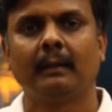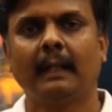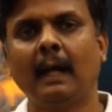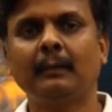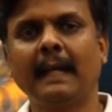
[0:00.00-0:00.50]

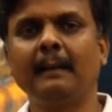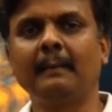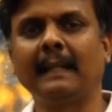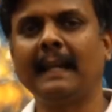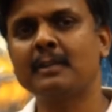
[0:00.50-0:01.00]
Now tell
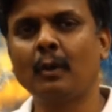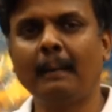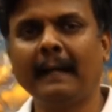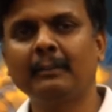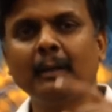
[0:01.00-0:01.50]
me, let's go
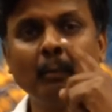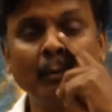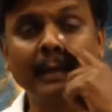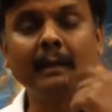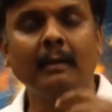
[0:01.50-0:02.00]
back to the
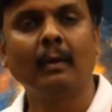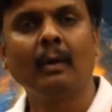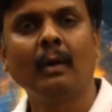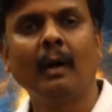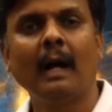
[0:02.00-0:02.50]
movie.
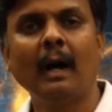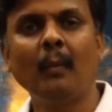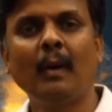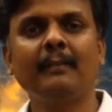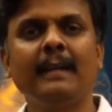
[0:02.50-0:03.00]

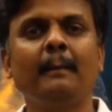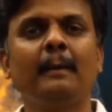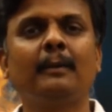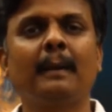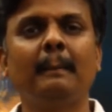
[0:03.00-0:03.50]
How are we
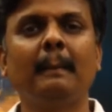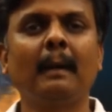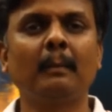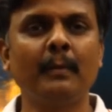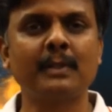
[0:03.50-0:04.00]
able to
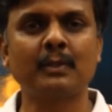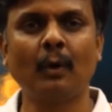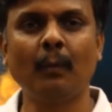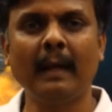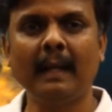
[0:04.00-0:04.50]
remember movies
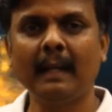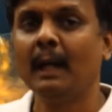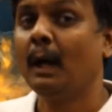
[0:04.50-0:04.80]
so well?